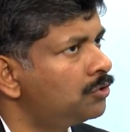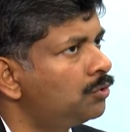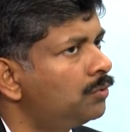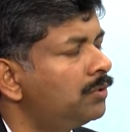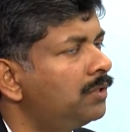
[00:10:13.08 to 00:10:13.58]
So
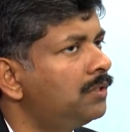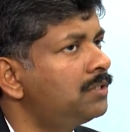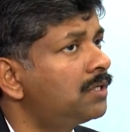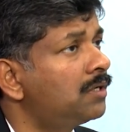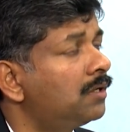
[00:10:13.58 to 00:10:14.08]

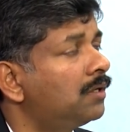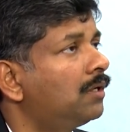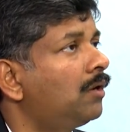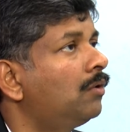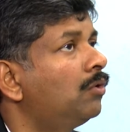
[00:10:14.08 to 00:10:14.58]
these are
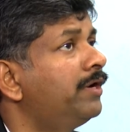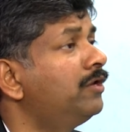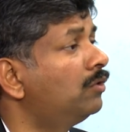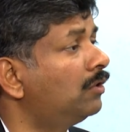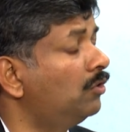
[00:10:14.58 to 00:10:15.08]
already
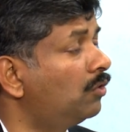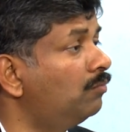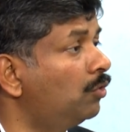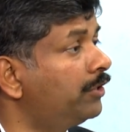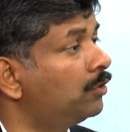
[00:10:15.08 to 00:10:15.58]

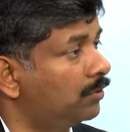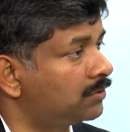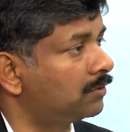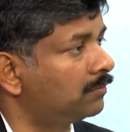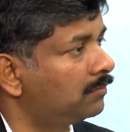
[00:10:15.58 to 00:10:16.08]
known
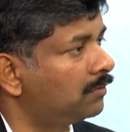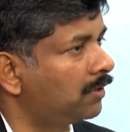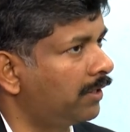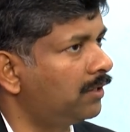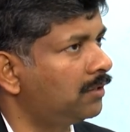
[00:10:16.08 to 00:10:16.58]
molecules,
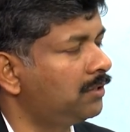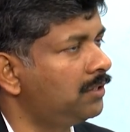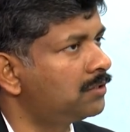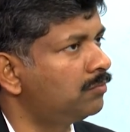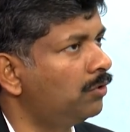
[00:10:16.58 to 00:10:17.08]
right?
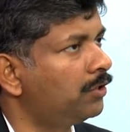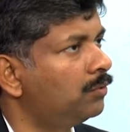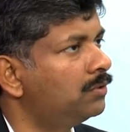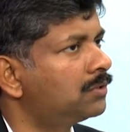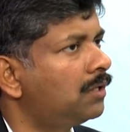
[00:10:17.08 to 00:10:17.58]
These
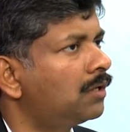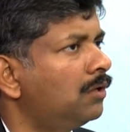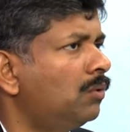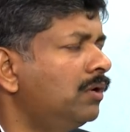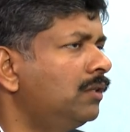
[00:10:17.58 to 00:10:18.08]
molecules are
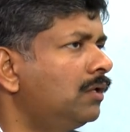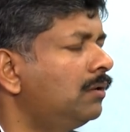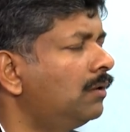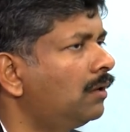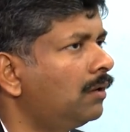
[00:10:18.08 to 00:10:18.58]
known, and then
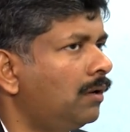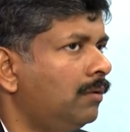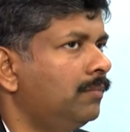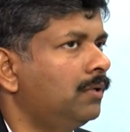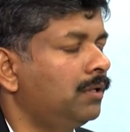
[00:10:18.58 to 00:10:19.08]

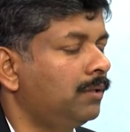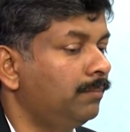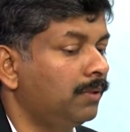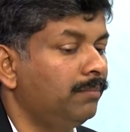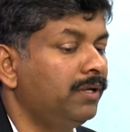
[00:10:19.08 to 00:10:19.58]

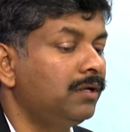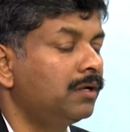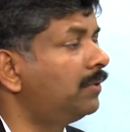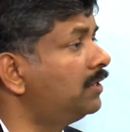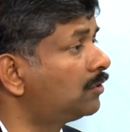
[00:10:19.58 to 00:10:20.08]
many
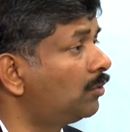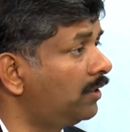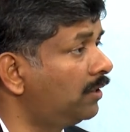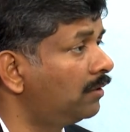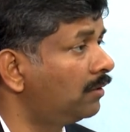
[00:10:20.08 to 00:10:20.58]
companies are
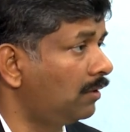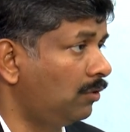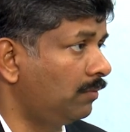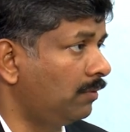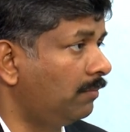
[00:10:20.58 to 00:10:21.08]
already
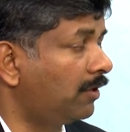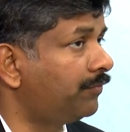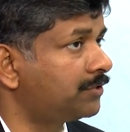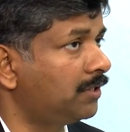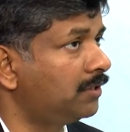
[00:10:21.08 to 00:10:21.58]

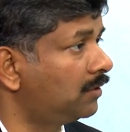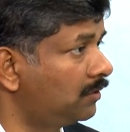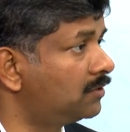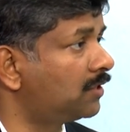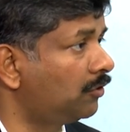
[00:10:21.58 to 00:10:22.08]
manufacturing
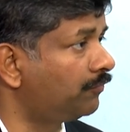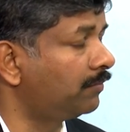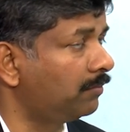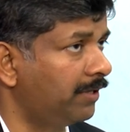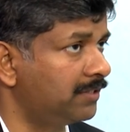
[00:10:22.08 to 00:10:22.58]
this kind of
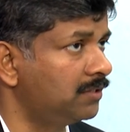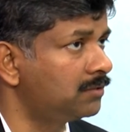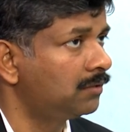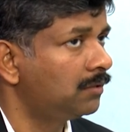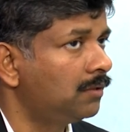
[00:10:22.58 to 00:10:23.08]

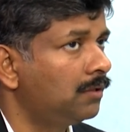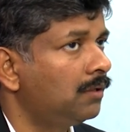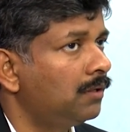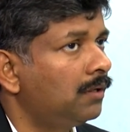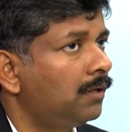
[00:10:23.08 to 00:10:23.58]
medicines.
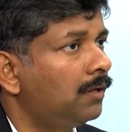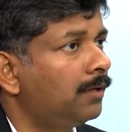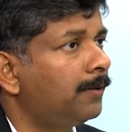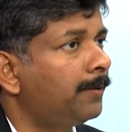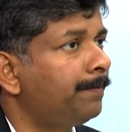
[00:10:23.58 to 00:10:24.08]

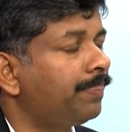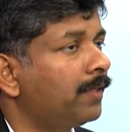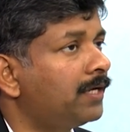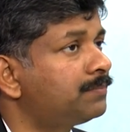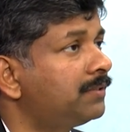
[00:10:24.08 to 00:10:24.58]

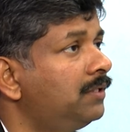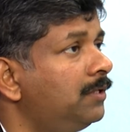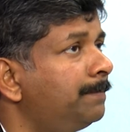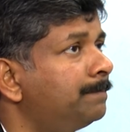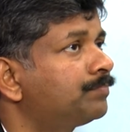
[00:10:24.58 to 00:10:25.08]
As per the